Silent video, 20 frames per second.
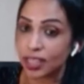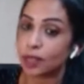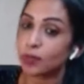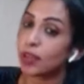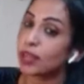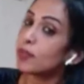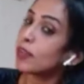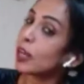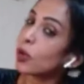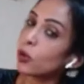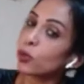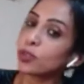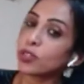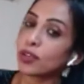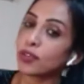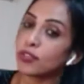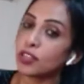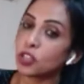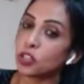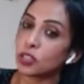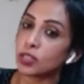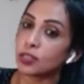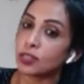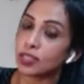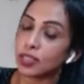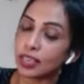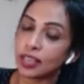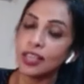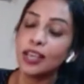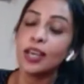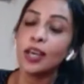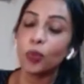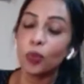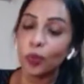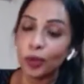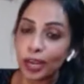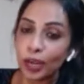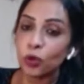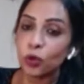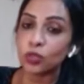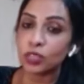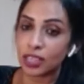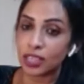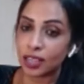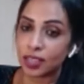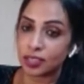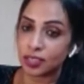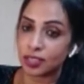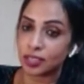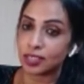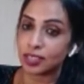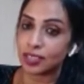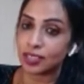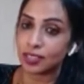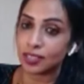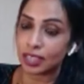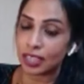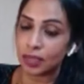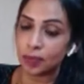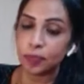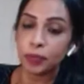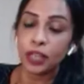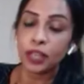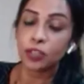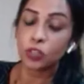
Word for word: And when we lose efficiency, we lose the consistency.